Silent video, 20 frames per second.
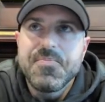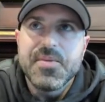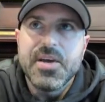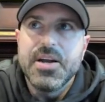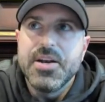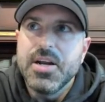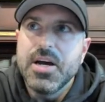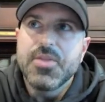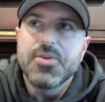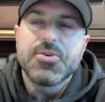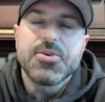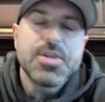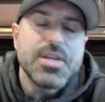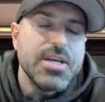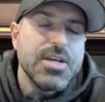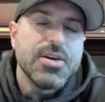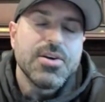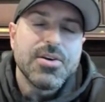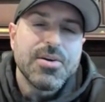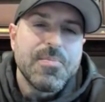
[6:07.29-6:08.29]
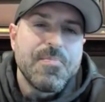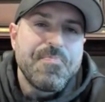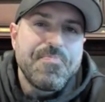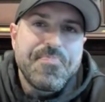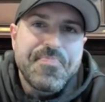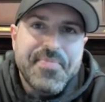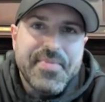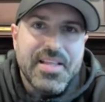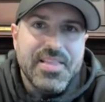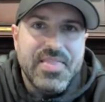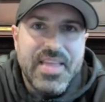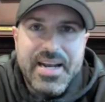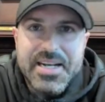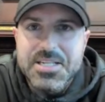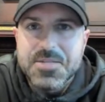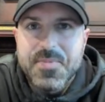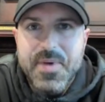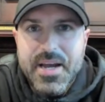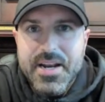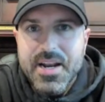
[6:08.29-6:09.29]
another year that
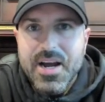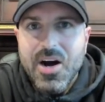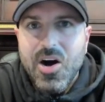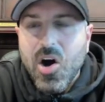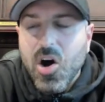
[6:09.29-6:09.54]
has been